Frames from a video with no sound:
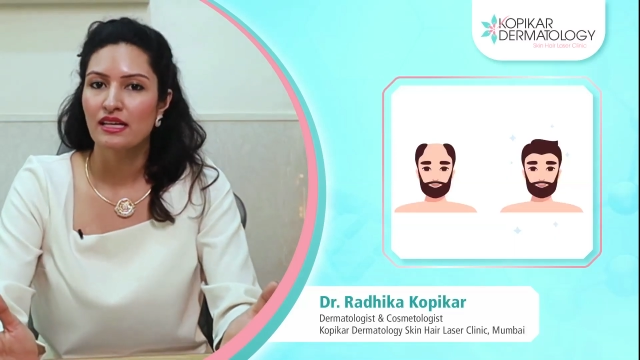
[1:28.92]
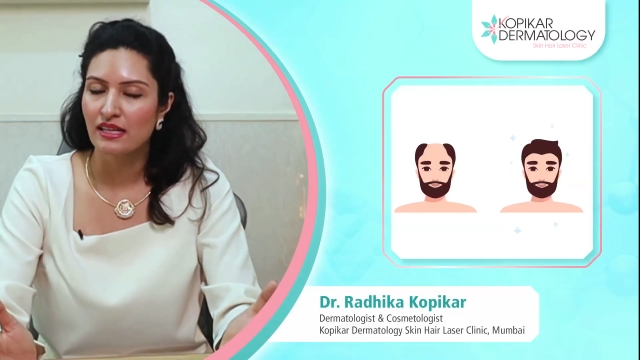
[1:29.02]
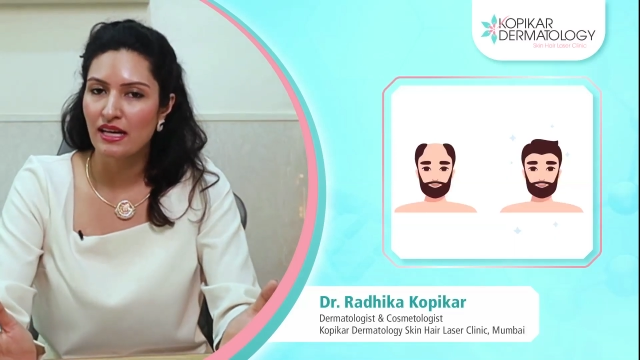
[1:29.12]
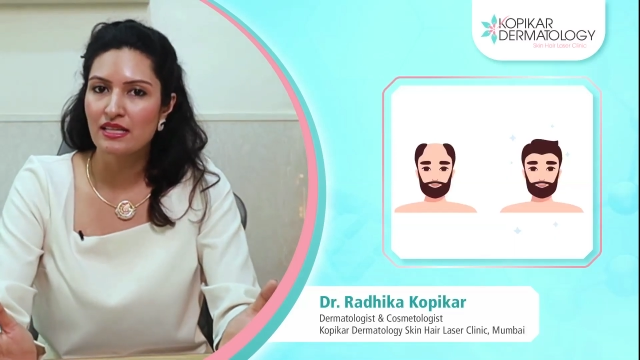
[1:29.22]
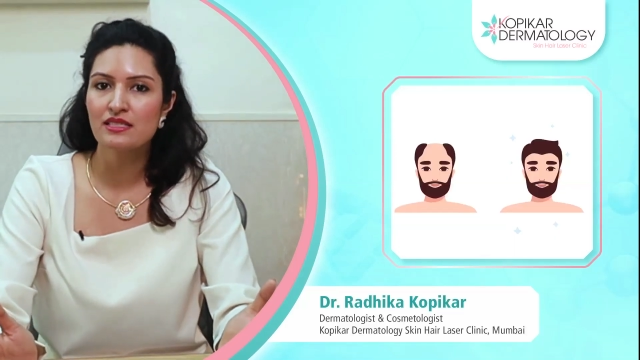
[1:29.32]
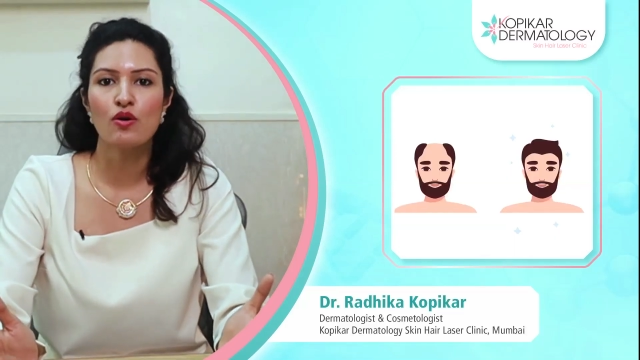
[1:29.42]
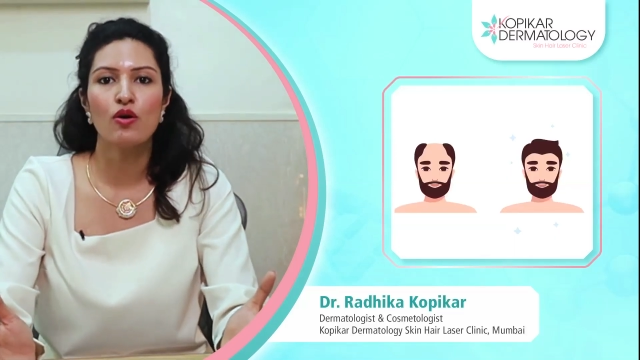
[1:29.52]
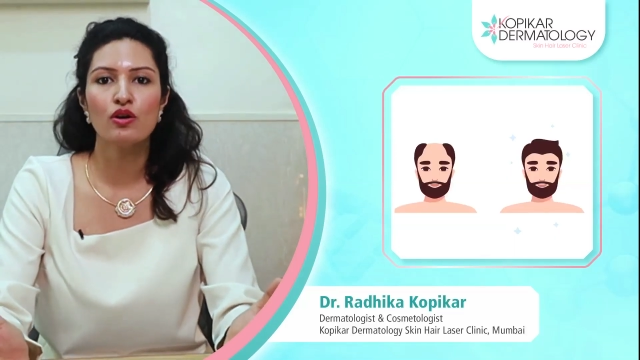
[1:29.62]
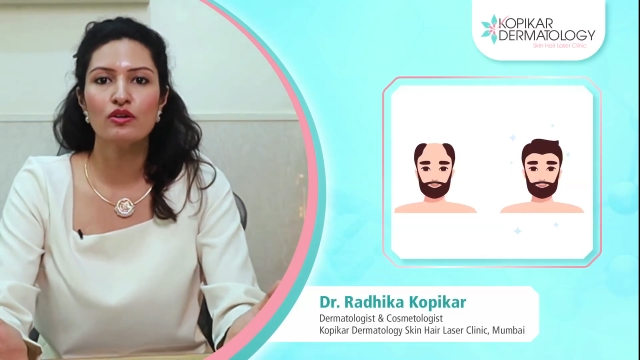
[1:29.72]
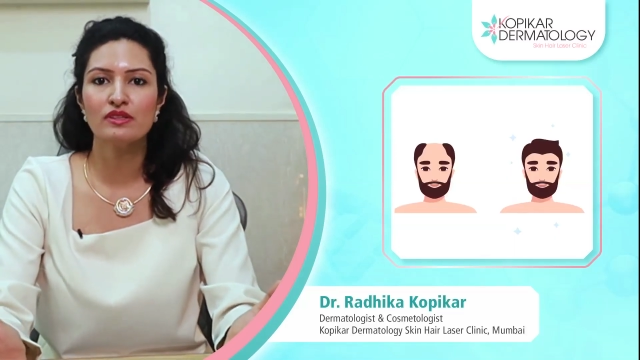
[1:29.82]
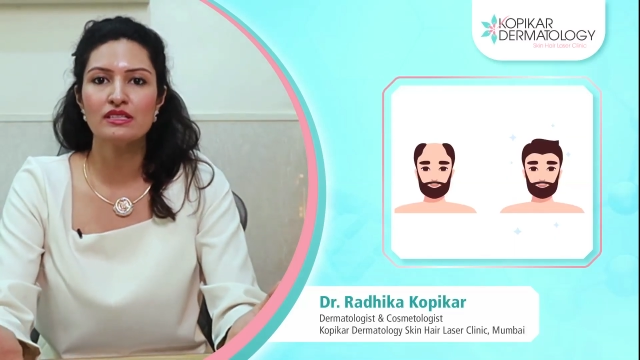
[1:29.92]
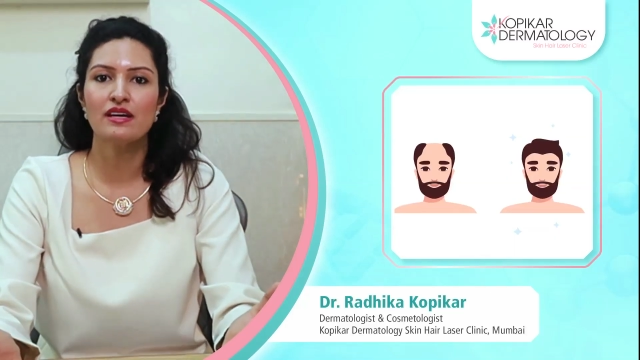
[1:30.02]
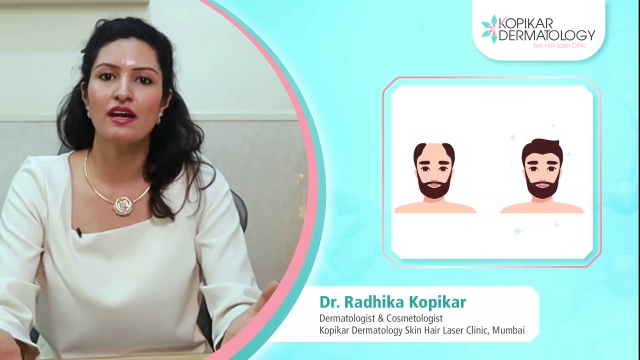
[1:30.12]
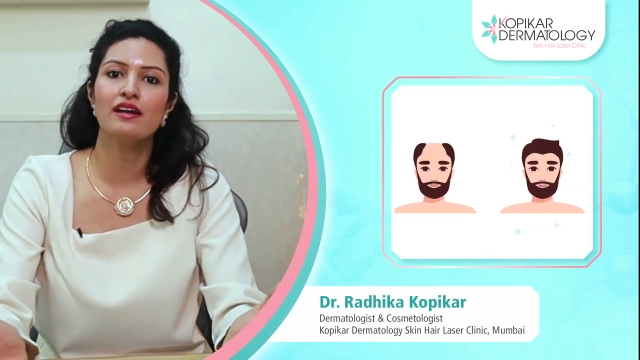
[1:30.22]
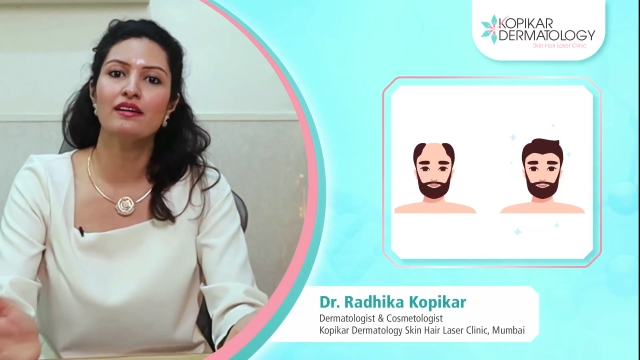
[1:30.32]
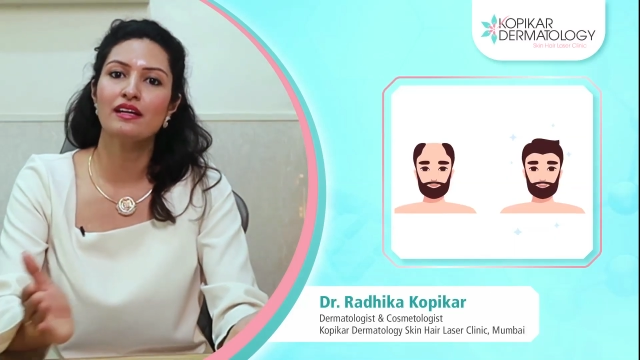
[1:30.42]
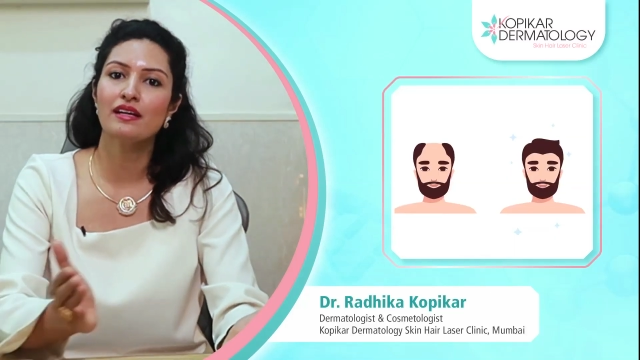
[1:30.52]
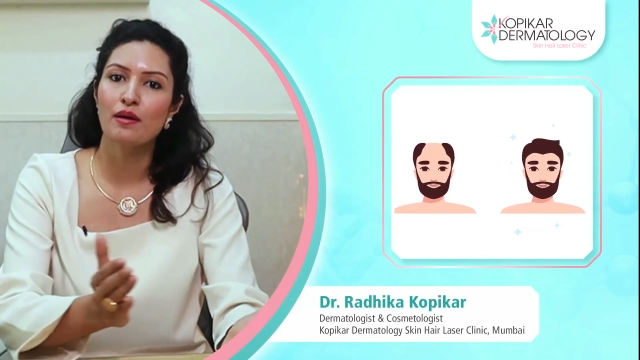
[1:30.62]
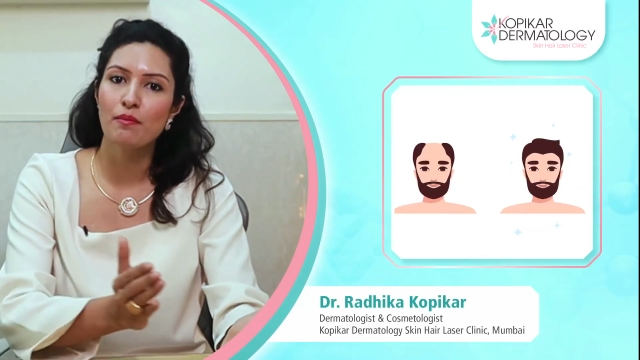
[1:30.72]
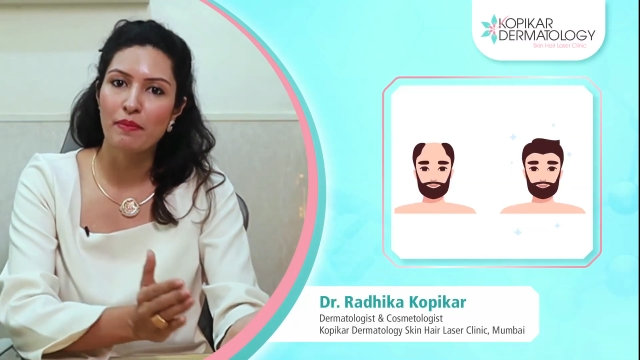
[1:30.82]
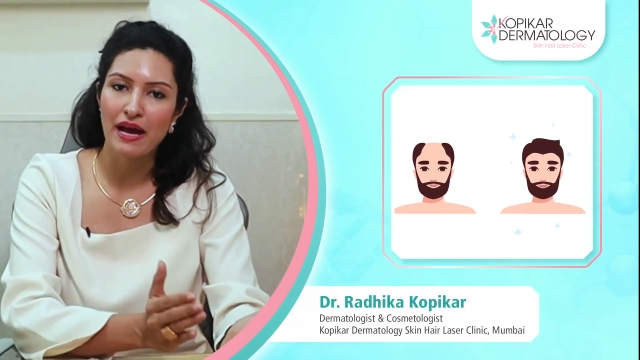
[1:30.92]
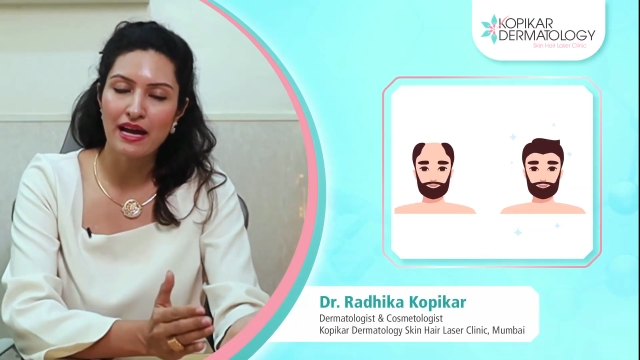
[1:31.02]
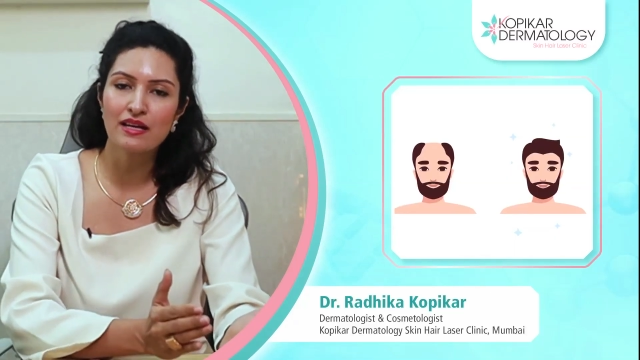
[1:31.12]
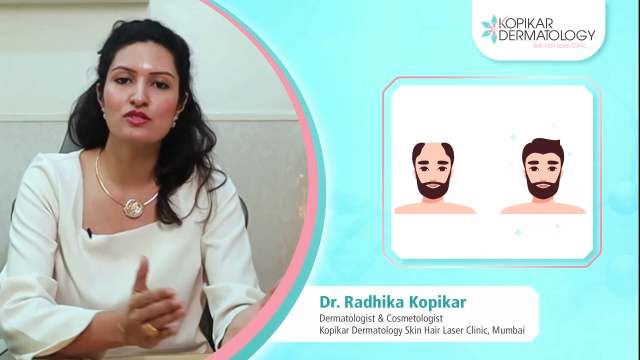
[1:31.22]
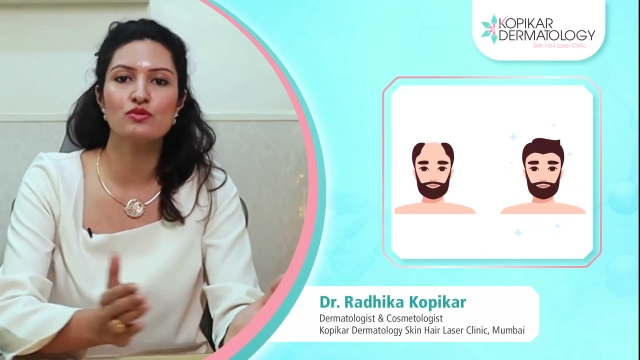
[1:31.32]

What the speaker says: Yes, all of these hair can come back